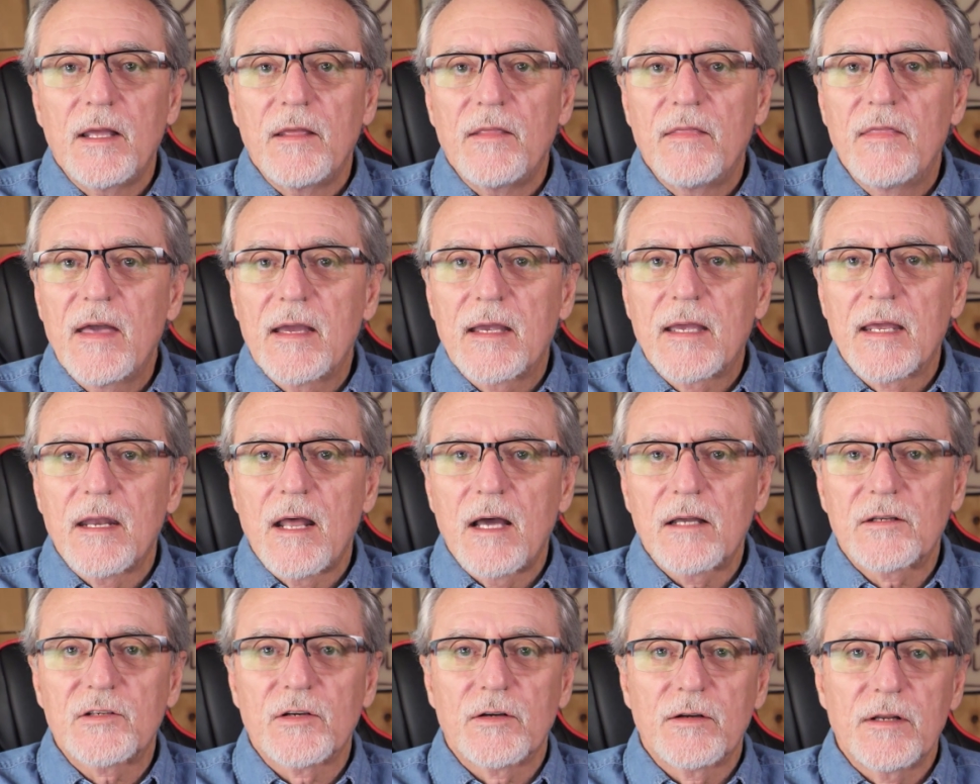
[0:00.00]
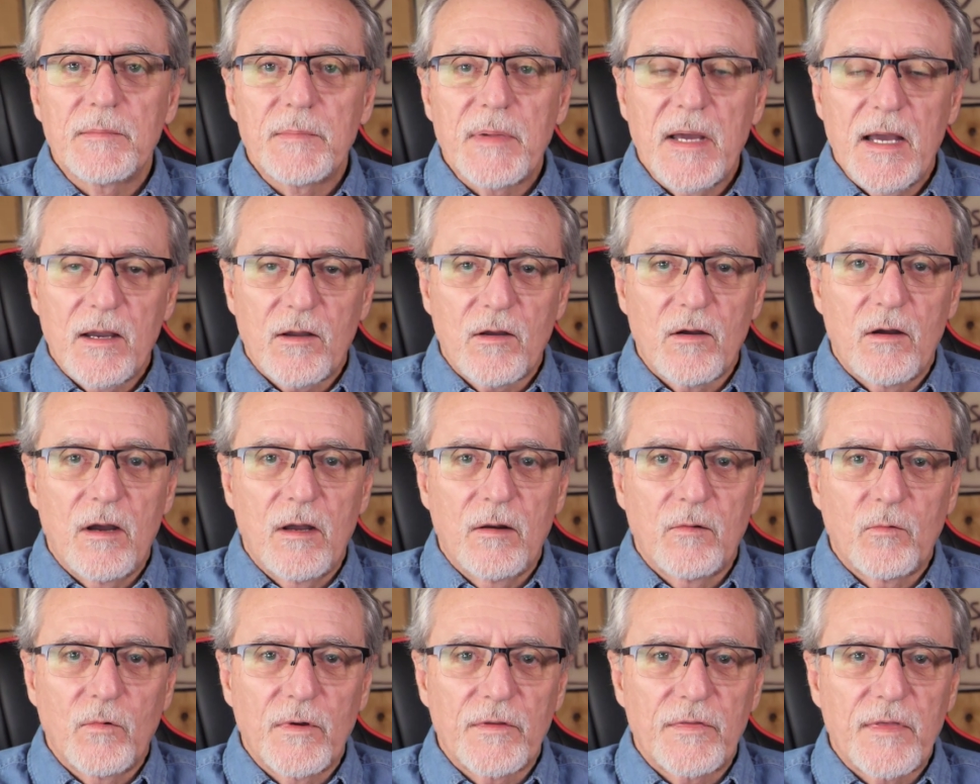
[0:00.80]
They cannot turn it back
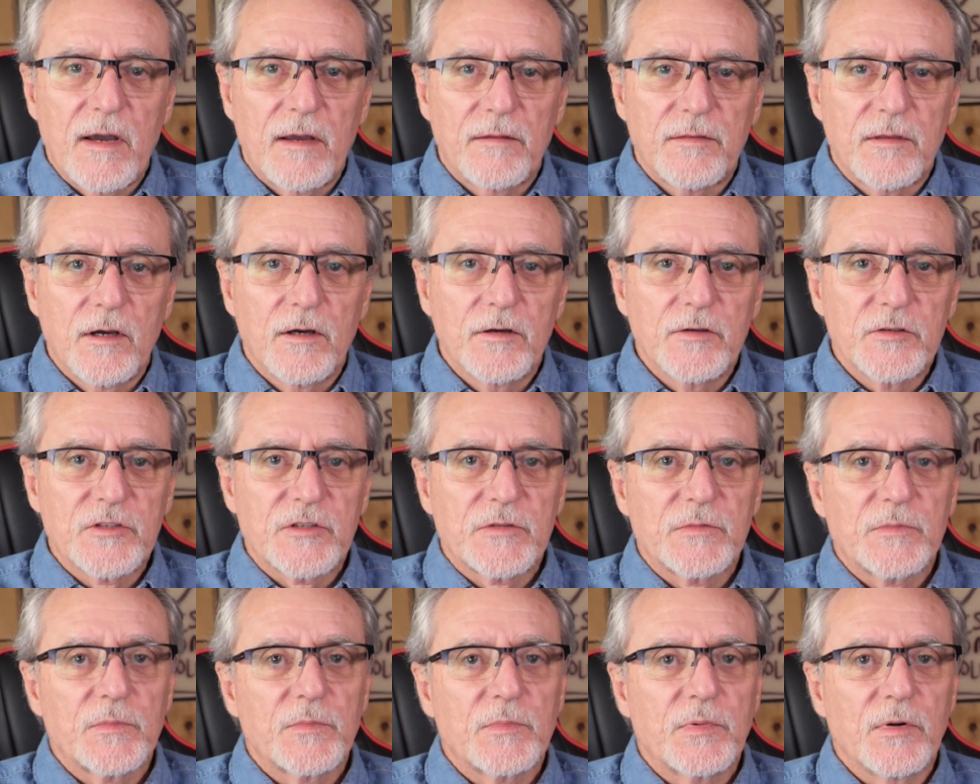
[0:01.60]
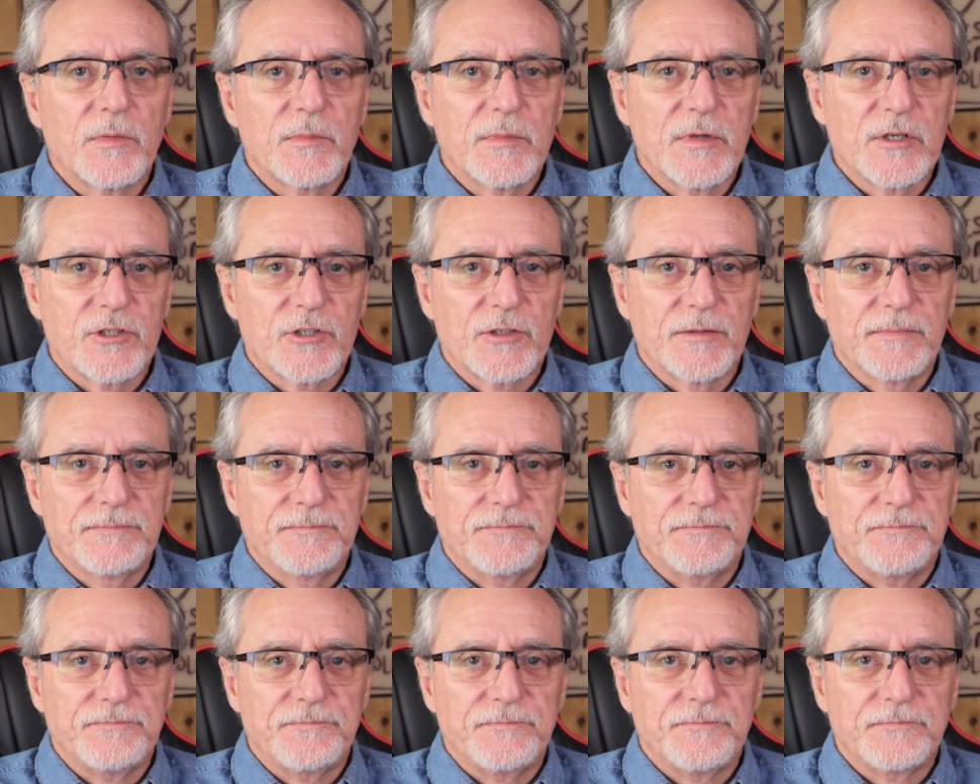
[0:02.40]
on without the host's permission.
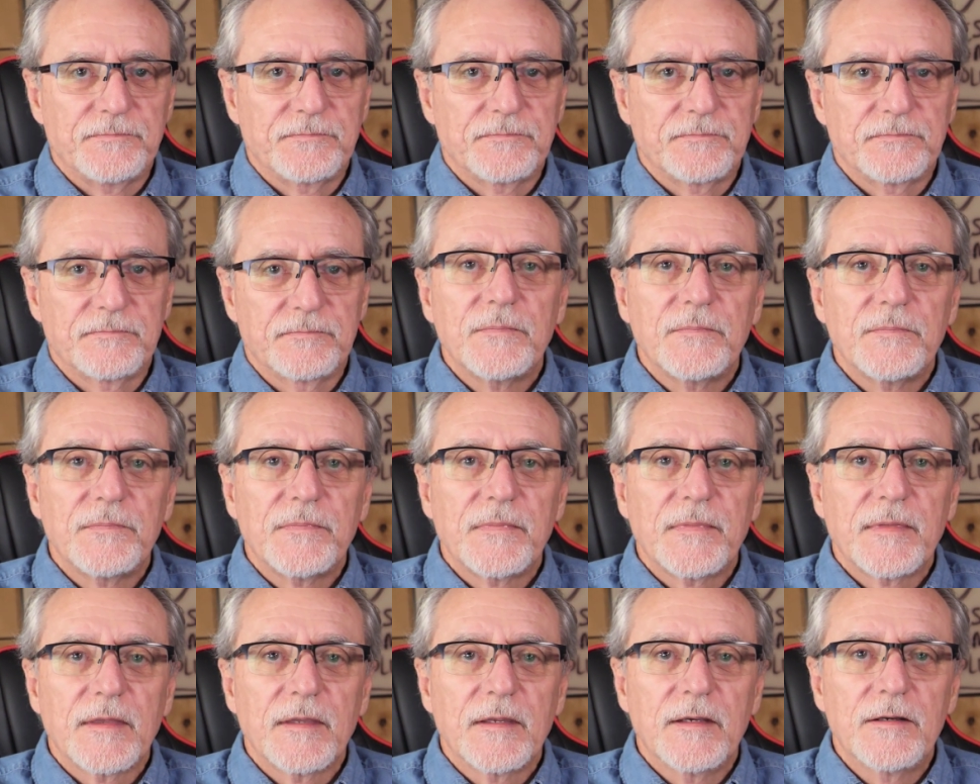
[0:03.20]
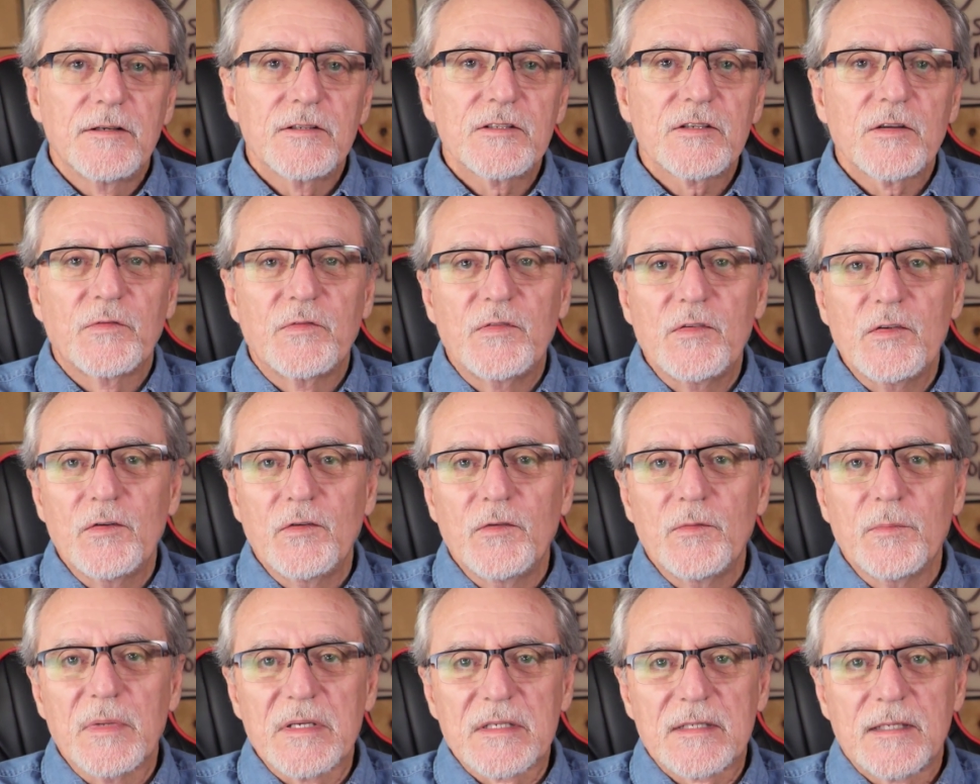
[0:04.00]
Here's a
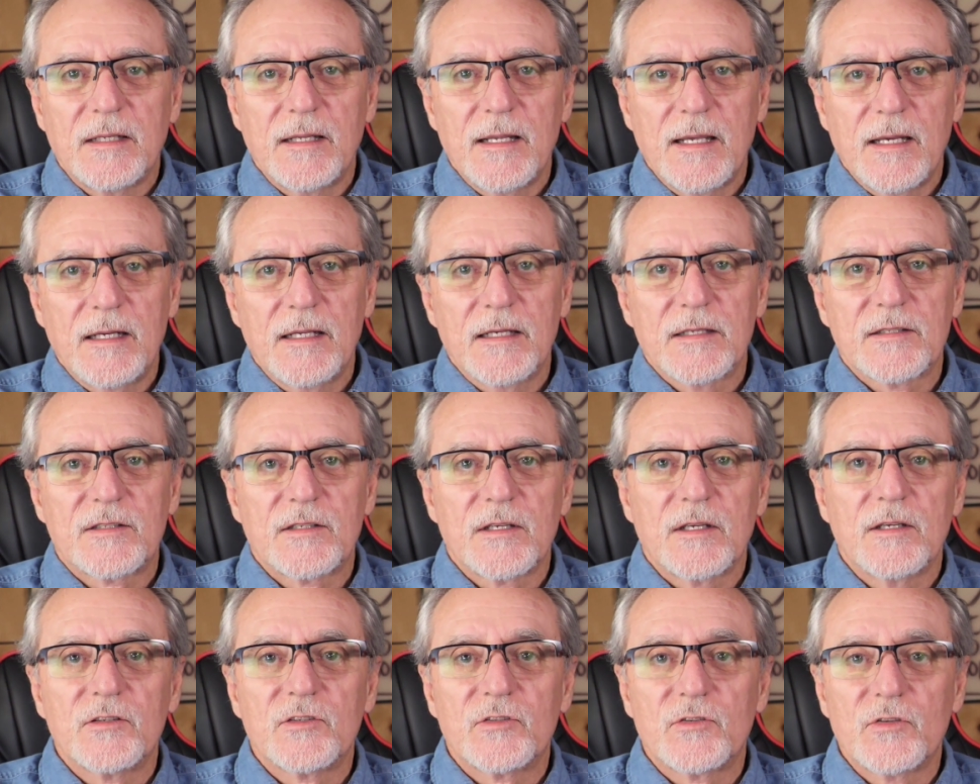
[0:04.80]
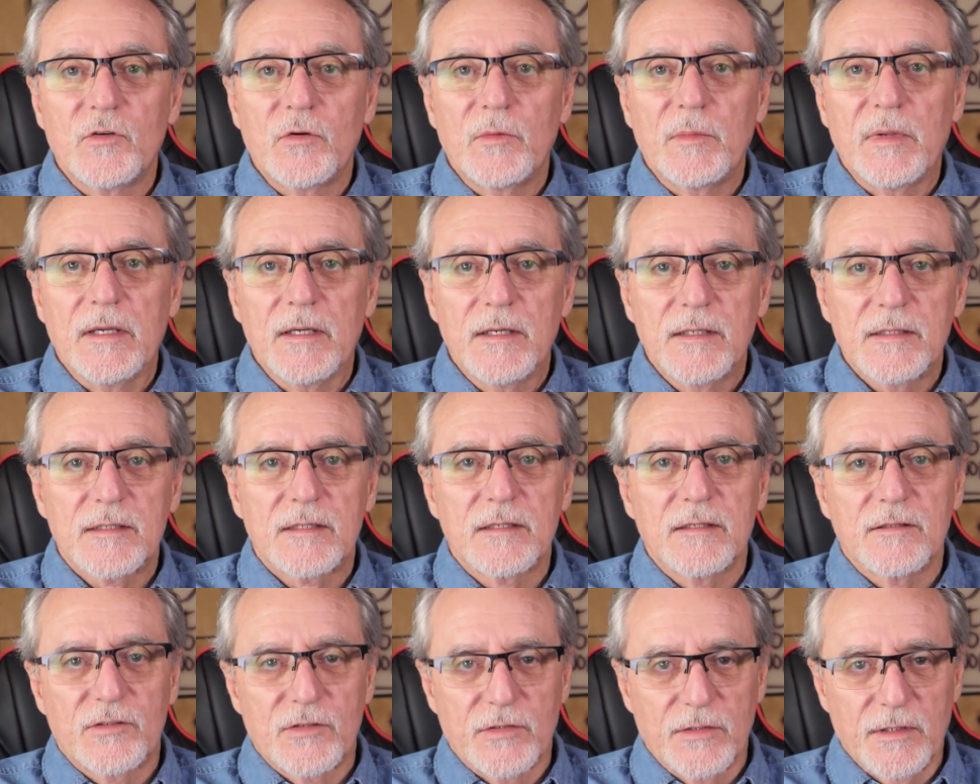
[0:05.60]
few miscellaneous Zoom
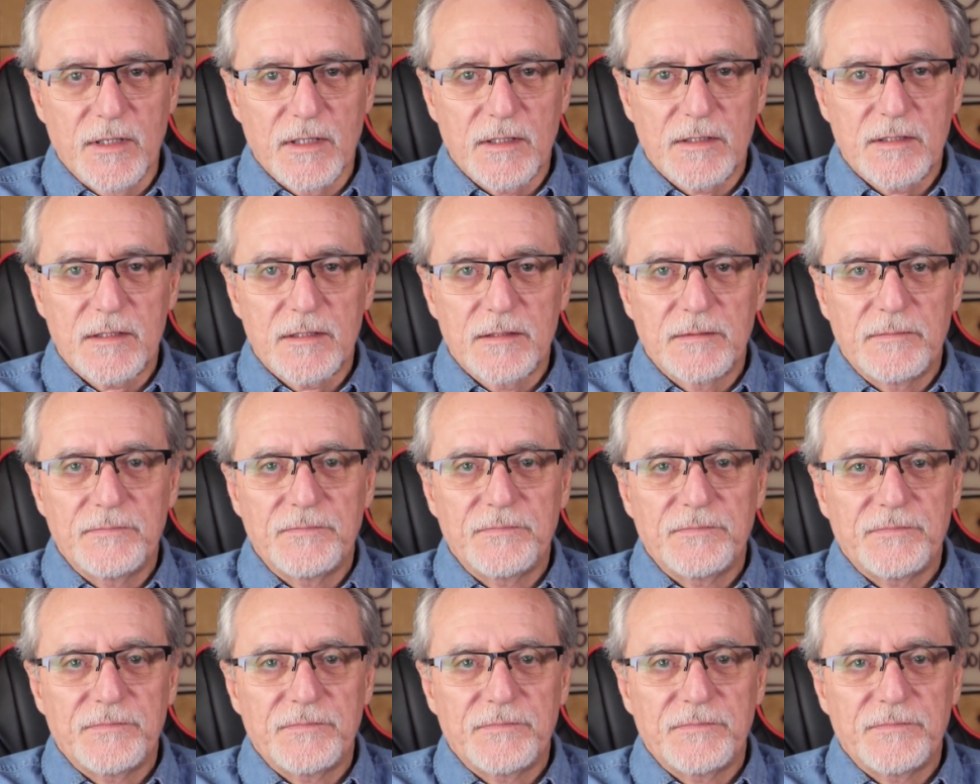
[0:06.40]
hints and tricks.